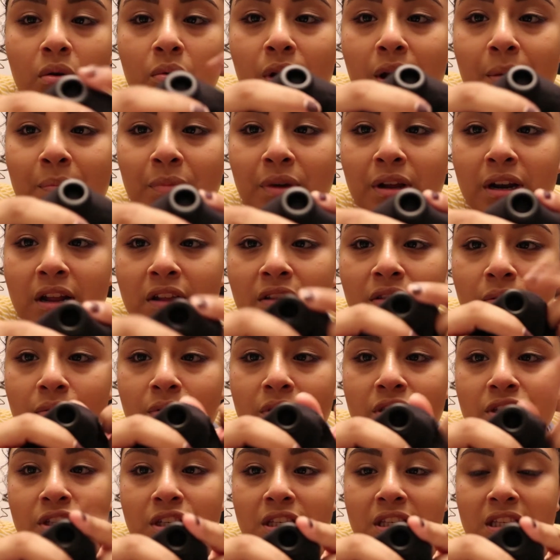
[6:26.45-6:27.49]
what I'm gonna do
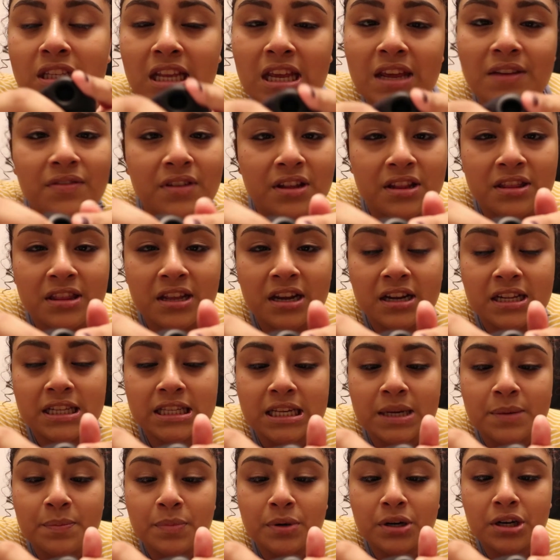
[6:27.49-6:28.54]
is just leave it there
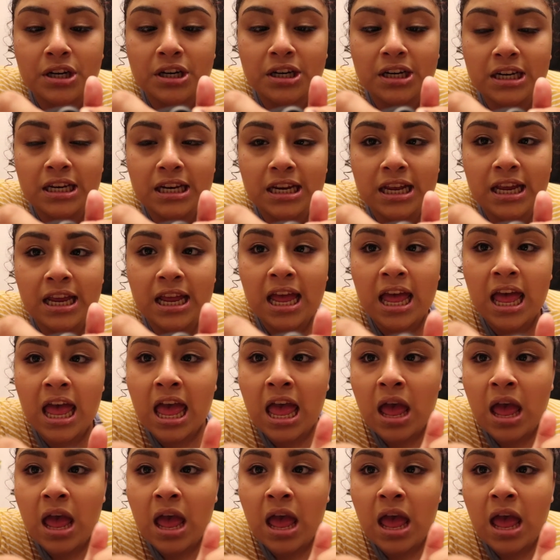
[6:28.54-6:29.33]
temporarily